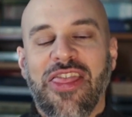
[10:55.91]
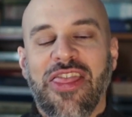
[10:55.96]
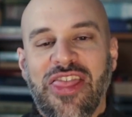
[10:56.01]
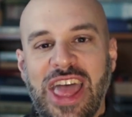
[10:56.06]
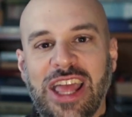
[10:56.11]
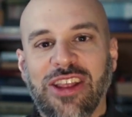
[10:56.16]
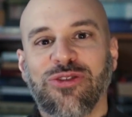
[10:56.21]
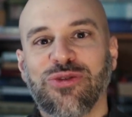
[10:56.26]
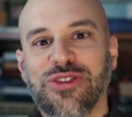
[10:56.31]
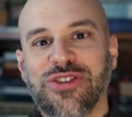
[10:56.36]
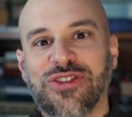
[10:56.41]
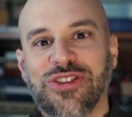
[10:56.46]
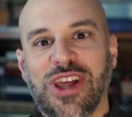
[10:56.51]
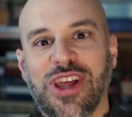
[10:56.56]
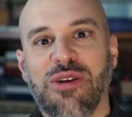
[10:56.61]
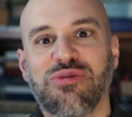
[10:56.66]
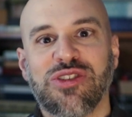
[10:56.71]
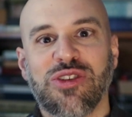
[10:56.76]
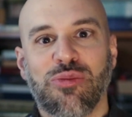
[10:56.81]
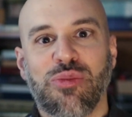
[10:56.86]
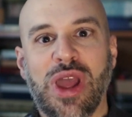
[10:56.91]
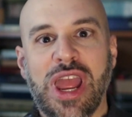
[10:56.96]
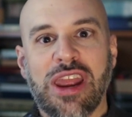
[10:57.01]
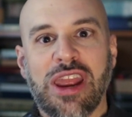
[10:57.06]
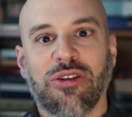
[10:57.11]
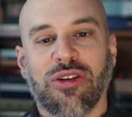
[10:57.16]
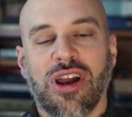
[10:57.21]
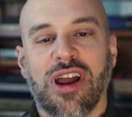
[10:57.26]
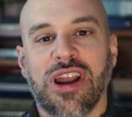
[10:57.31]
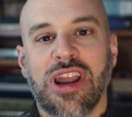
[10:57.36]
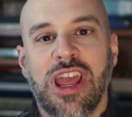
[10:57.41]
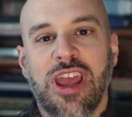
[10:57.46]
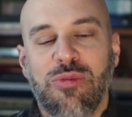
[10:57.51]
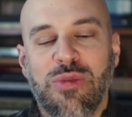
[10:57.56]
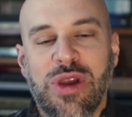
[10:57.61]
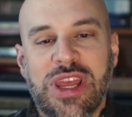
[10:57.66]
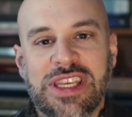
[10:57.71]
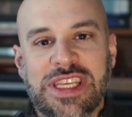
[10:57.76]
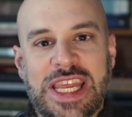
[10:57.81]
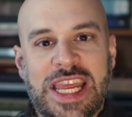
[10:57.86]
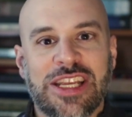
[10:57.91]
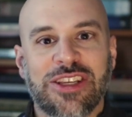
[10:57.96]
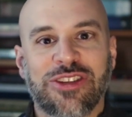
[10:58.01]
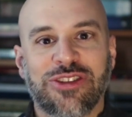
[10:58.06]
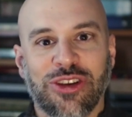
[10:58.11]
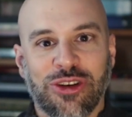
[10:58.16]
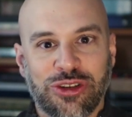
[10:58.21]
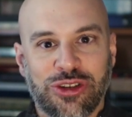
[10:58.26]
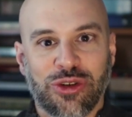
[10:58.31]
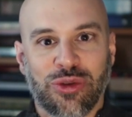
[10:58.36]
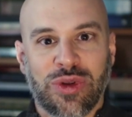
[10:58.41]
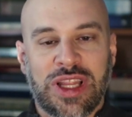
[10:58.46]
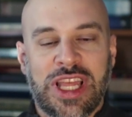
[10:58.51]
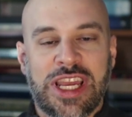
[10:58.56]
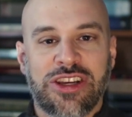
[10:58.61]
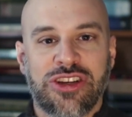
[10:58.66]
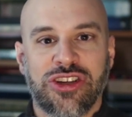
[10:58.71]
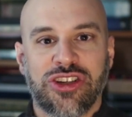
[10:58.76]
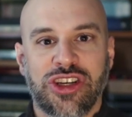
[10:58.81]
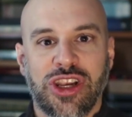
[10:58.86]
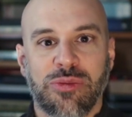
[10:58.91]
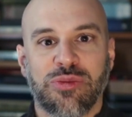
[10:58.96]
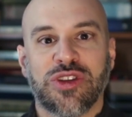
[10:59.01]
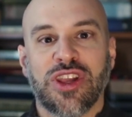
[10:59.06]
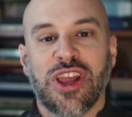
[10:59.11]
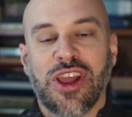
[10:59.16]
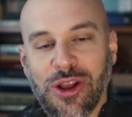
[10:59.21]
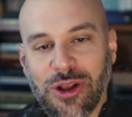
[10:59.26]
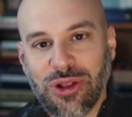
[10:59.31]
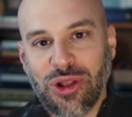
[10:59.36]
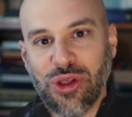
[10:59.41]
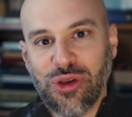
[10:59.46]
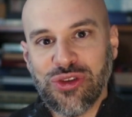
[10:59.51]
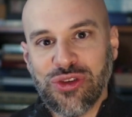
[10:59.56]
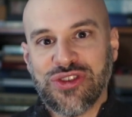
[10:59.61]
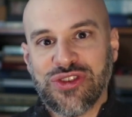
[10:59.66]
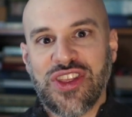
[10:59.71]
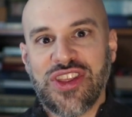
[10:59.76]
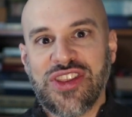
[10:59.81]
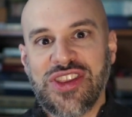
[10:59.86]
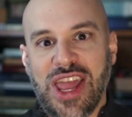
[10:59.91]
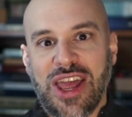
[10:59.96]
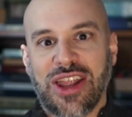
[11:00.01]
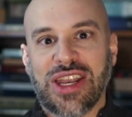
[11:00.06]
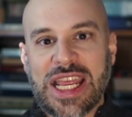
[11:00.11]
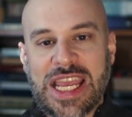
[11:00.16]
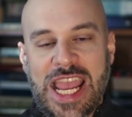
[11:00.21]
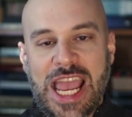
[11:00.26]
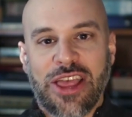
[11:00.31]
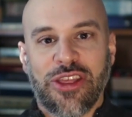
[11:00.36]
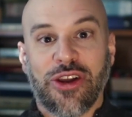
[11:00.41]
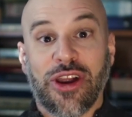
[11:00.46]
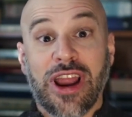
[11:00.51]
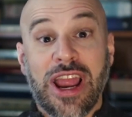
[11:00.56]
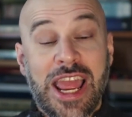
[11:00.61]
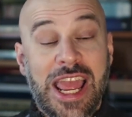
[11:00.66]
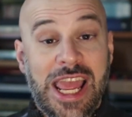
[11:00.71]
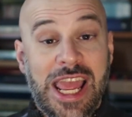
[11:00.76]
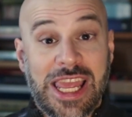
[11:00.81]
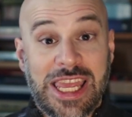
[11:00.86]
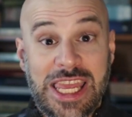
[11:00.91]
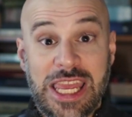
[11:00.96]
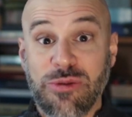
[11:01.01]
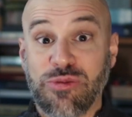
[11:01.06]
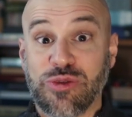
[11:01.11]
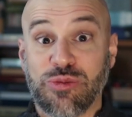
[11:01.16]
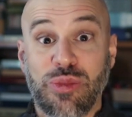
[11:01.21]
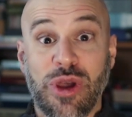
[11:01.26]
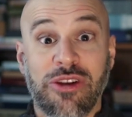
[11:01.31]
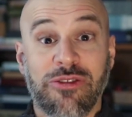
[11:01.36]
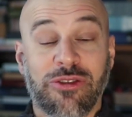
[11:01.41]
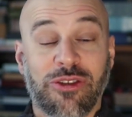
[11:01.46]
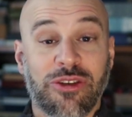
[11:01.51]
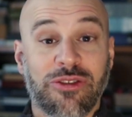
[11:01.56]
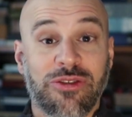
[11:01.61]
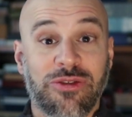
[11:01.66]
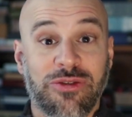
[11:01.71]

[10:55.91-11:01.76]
That's what stops the bank run, maintains social relationships, glues the town together, and keeps Bedford